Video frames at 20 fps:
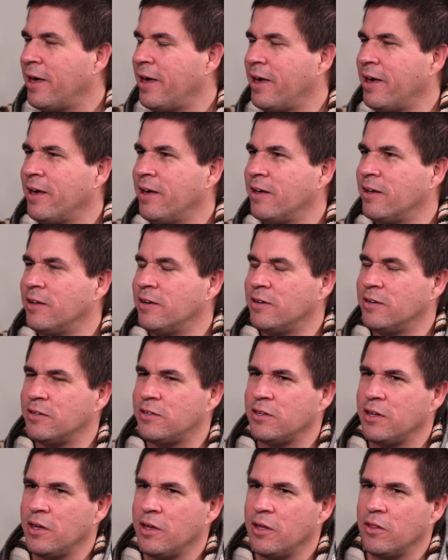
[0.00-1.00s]

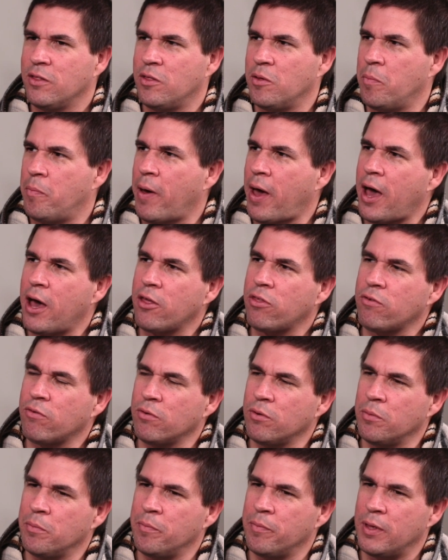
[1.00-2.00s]
And the
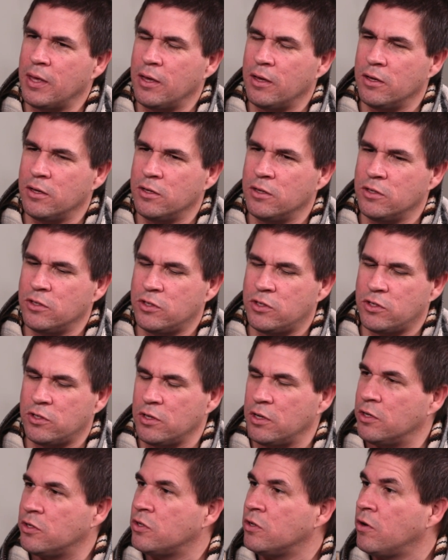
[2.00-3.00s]
bathroom is
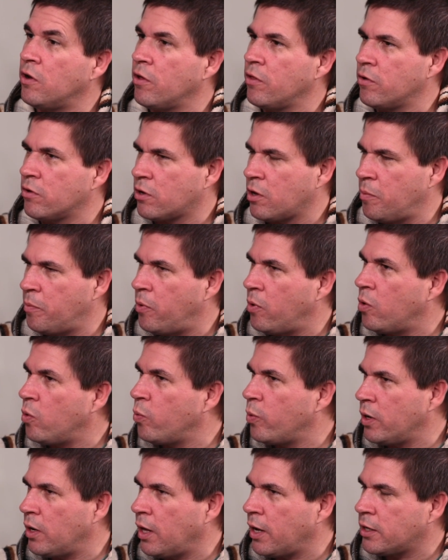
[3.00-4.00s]
another
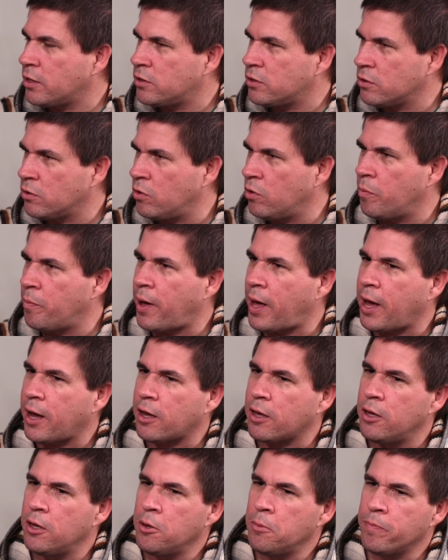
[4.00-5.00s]
component. We'd like to go
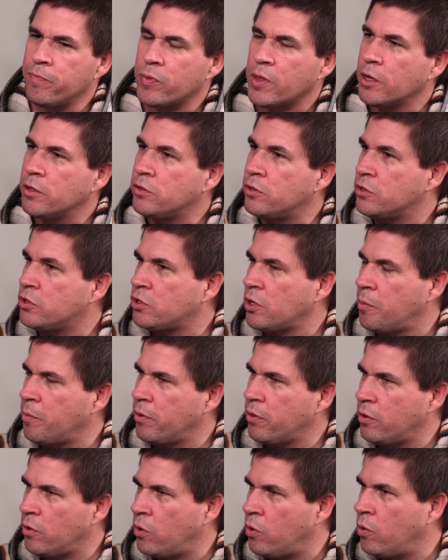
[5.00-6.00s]
back to
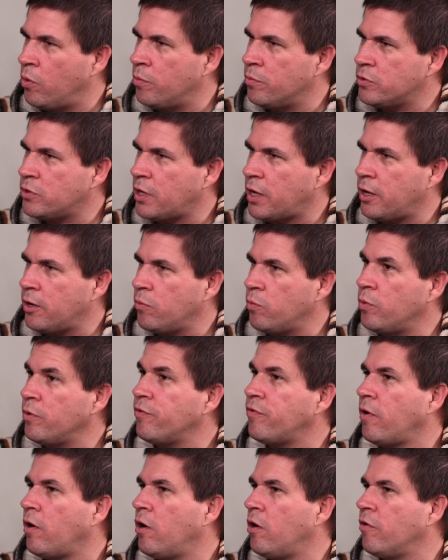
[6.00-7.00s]
some of the homes that
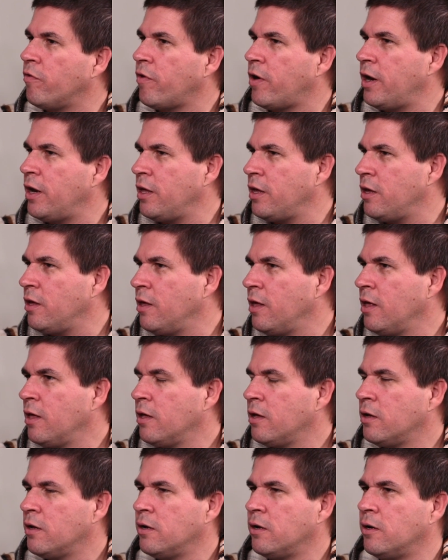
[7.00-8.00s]
we've already
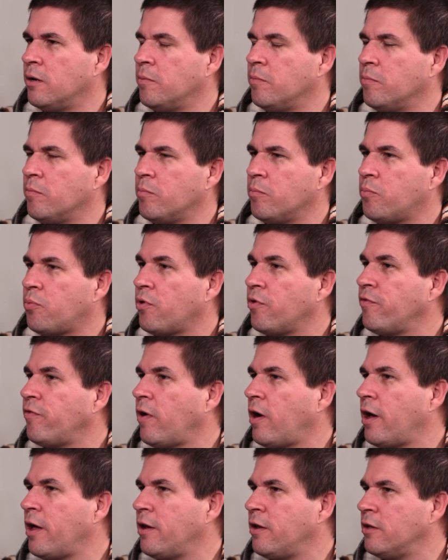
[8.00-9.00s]

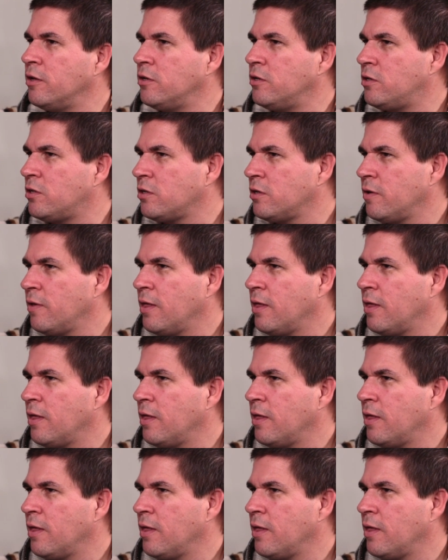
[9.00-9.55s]
provided